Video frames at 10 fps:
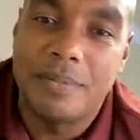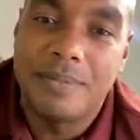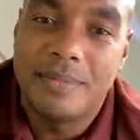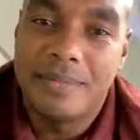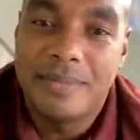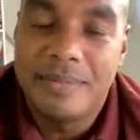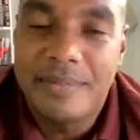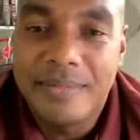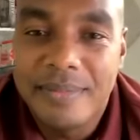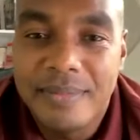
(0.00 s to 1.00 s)

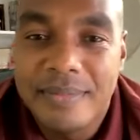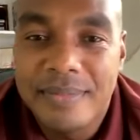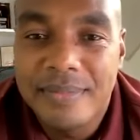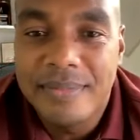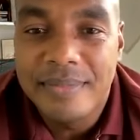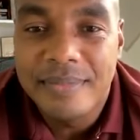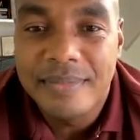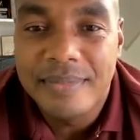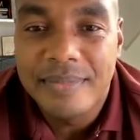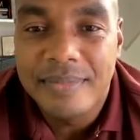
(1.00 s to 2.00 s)

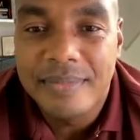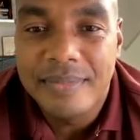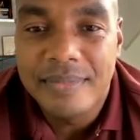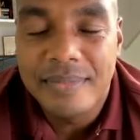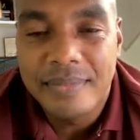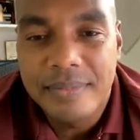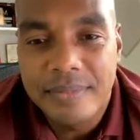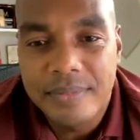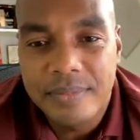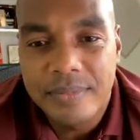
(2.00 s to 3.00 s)

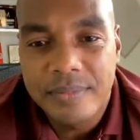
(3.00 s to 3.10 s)
[no speech]